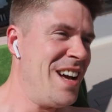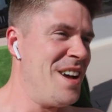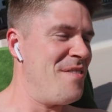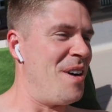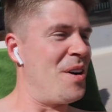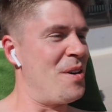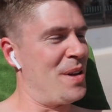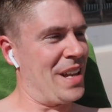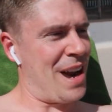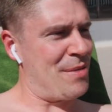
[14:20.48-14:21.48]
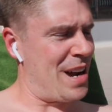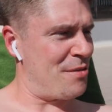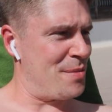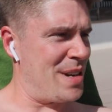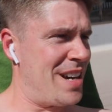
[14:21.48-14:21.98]
I'm going to put the camera
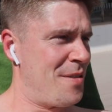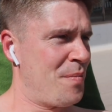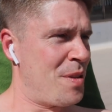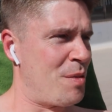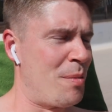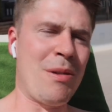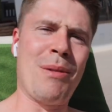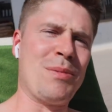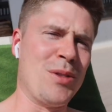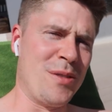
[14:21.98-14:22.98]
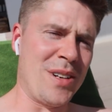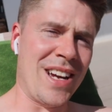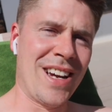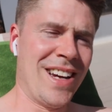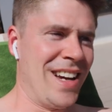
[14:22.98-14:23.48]
down for a bit, probably grab this
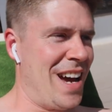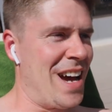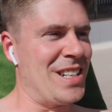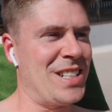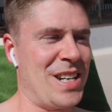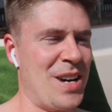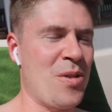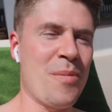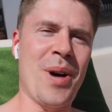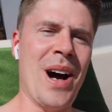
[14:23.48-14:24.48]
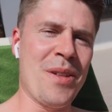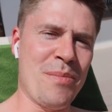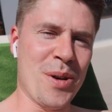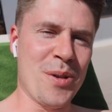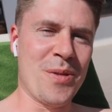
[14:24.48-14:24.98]
movie, and chill by the
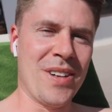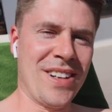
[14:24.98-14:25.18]
pool.